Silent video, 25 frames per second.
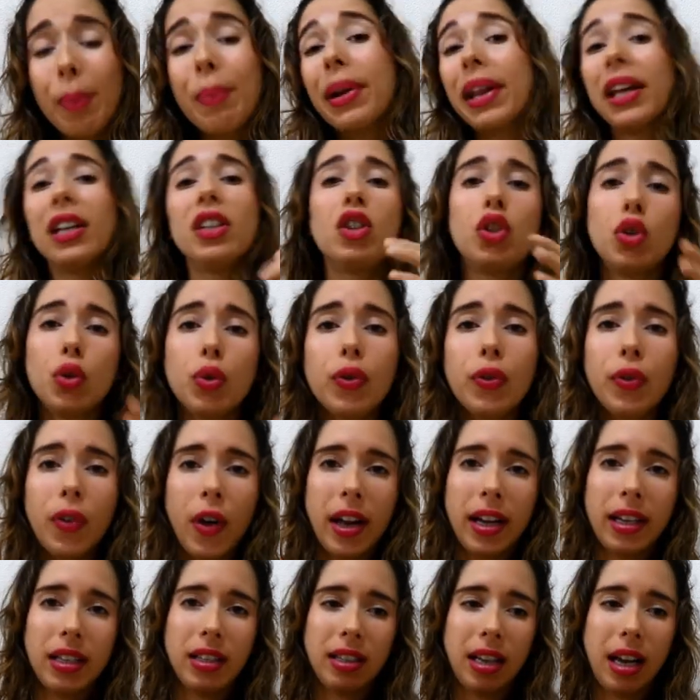I do
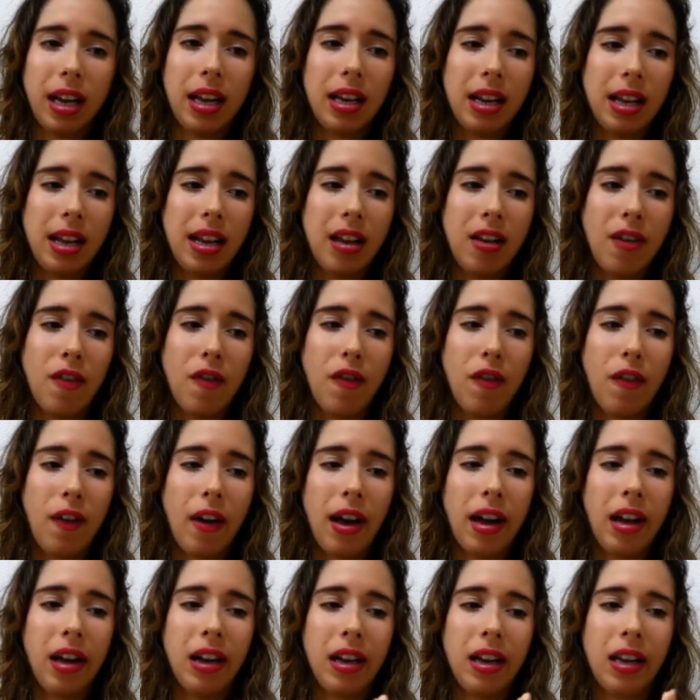find that if
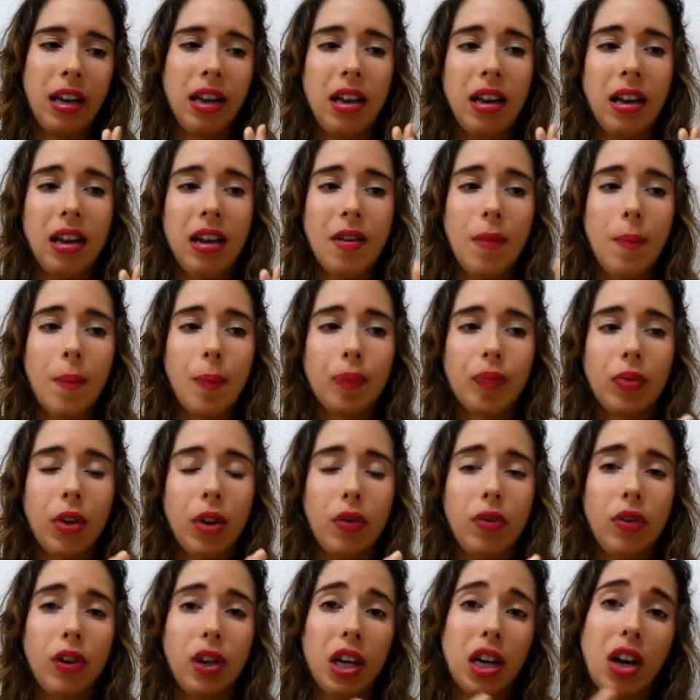I eat
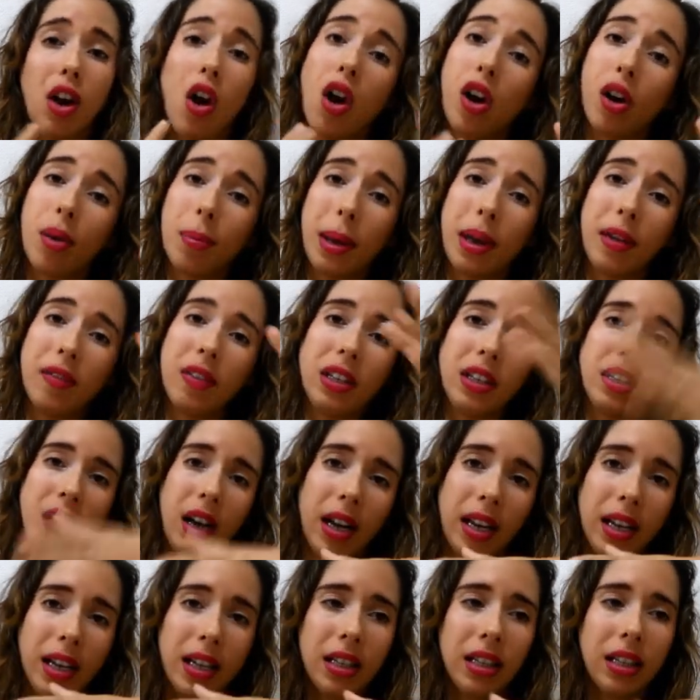a very carb heavy
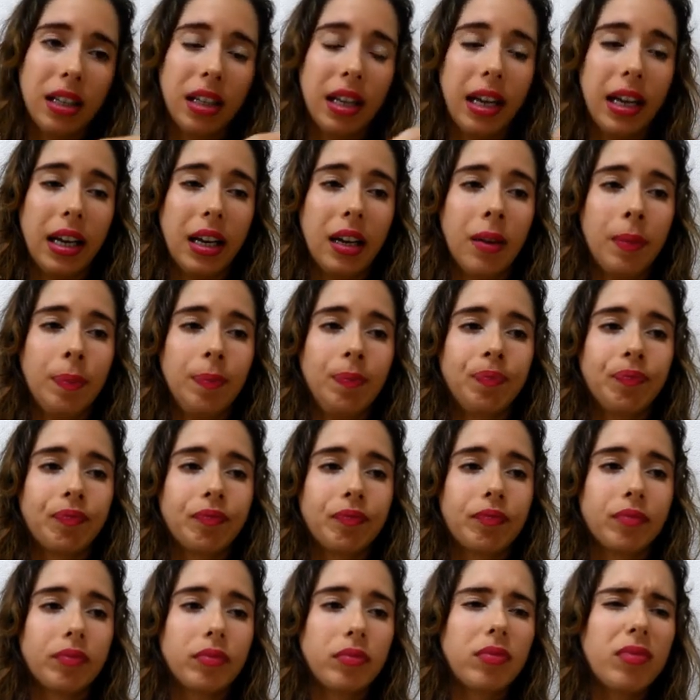diet, like
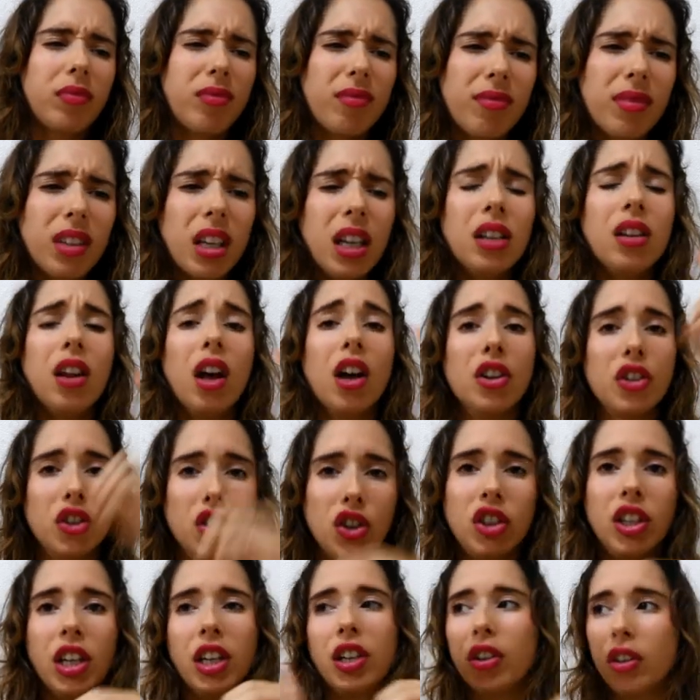
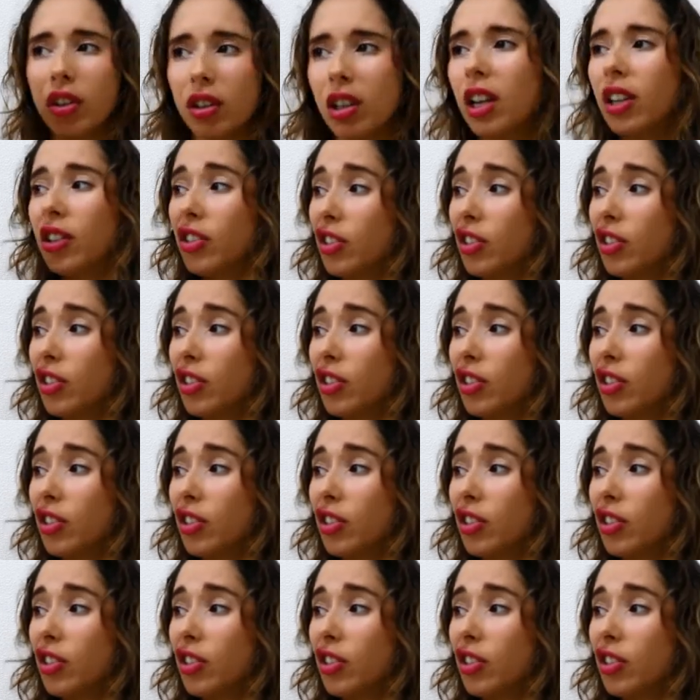lunch, dinner,